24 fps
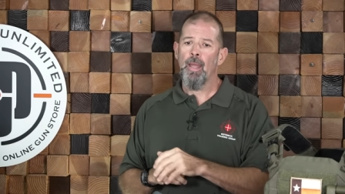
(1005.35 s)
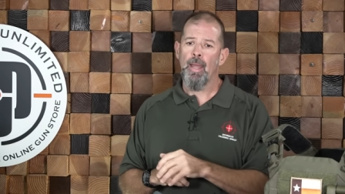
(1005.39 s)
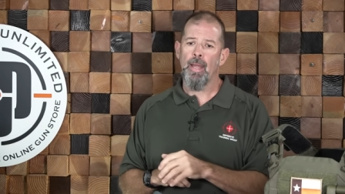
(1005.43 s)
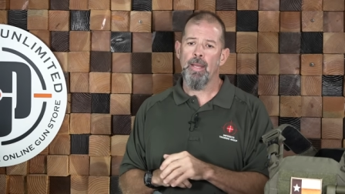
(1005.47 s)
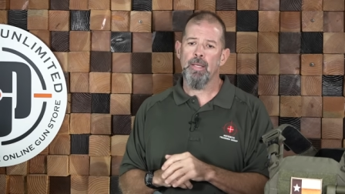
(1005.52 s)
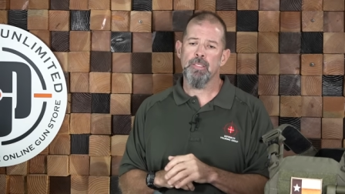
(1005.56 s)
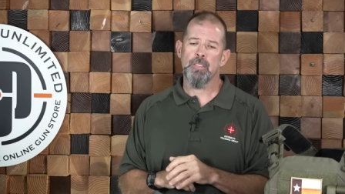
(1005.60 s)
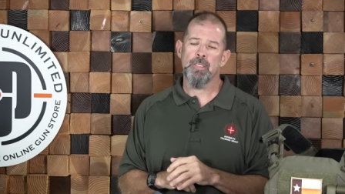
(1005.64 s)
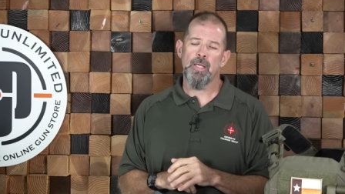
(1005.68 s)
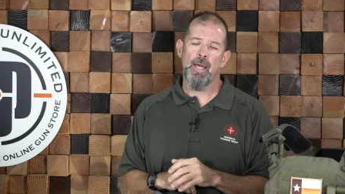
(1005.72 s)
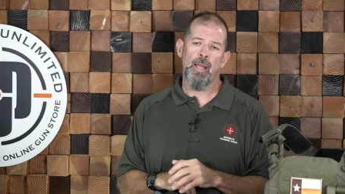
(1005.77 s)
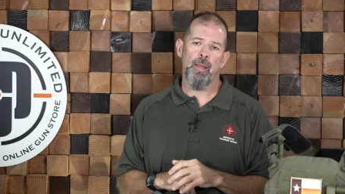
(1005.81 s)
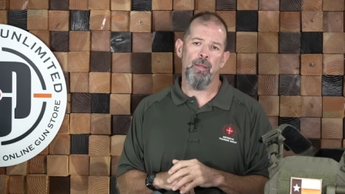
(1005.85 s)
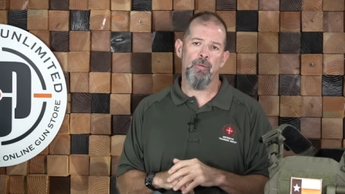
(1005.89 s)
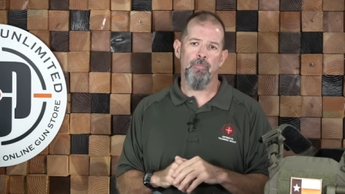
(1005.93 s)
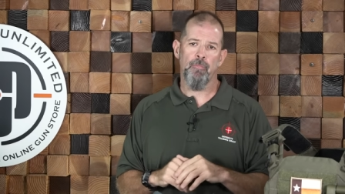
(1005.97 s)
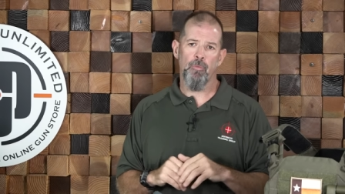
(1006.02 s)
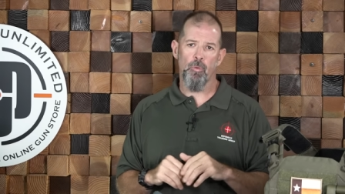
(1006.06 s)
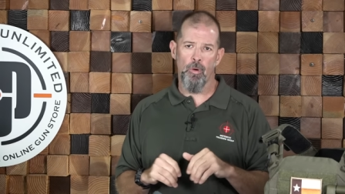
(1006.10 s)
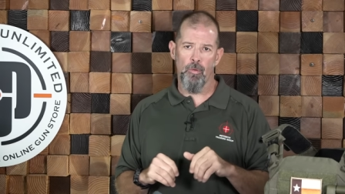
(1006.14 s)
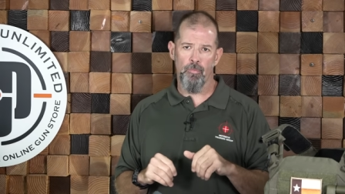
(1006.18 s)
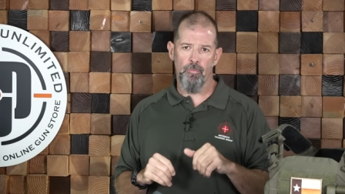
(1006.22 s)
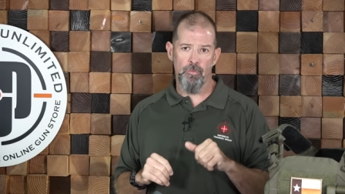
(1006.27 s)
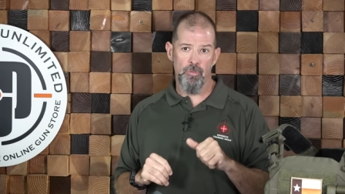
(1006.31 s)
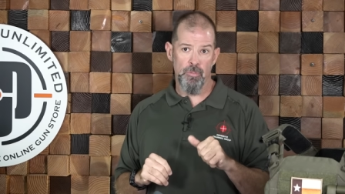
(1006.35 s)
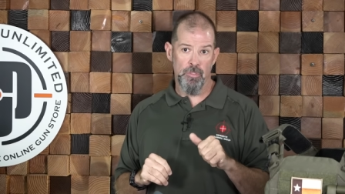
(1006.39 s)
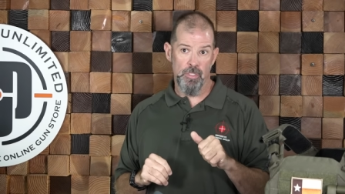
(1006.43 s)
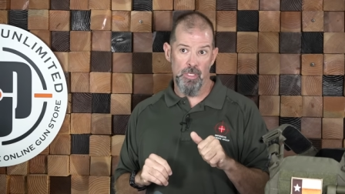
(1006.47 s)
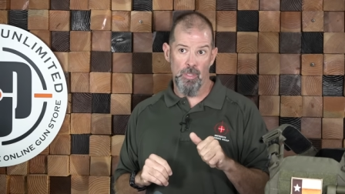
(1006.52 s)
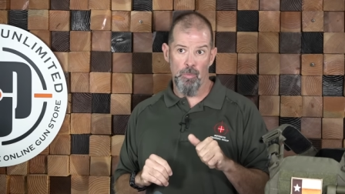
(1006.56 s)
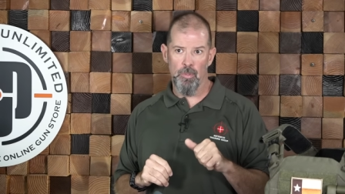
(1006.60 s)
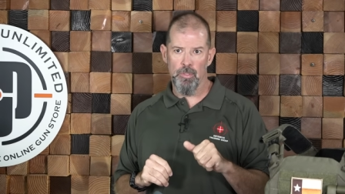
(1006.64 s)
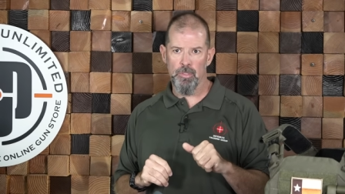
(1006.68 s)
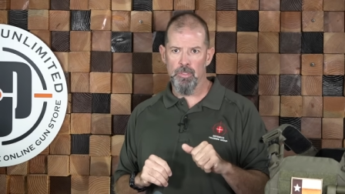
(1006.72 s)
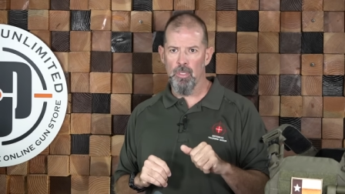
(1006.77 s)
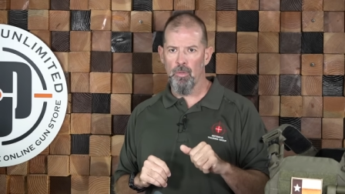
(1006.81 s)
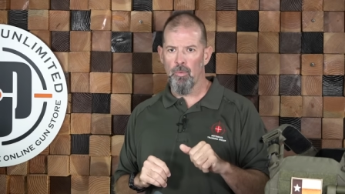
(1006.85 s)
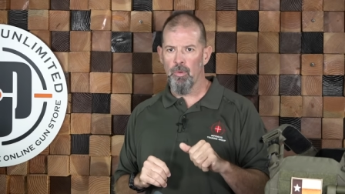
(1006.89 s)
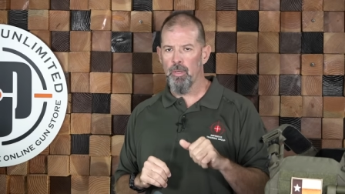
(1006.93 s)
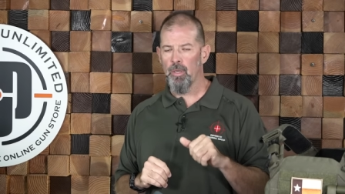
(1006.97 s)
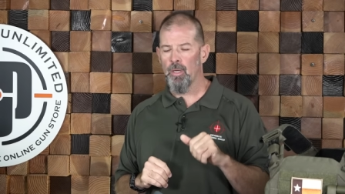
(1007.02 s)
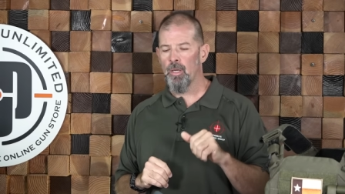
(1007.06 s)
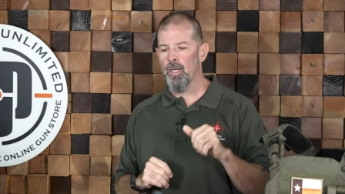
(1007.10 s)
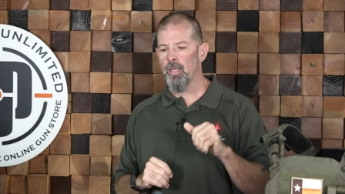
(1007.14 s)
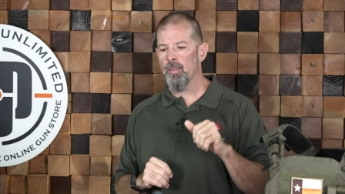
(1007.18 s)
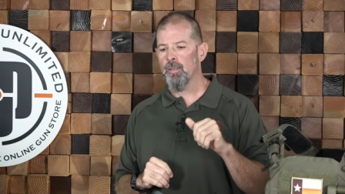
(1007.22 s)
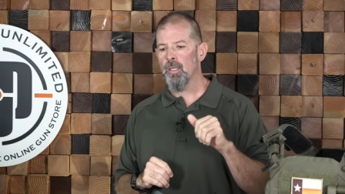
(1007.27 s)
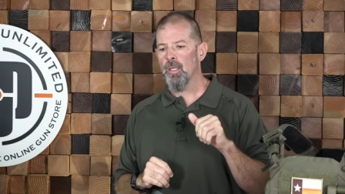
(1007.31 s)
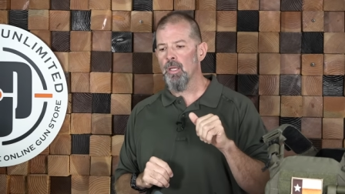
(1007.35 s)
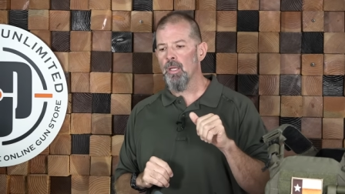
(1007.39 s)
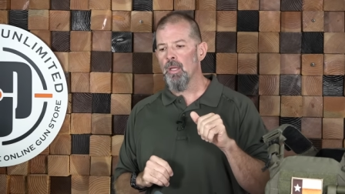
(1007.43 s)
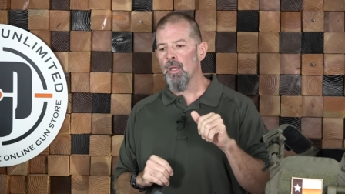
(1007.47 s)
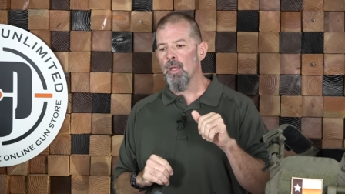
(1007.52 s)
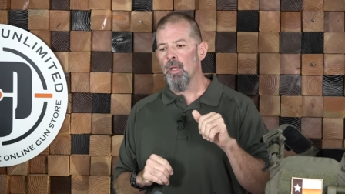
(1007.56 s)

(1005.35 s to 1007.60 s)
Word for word: and sally forth to see what's going on,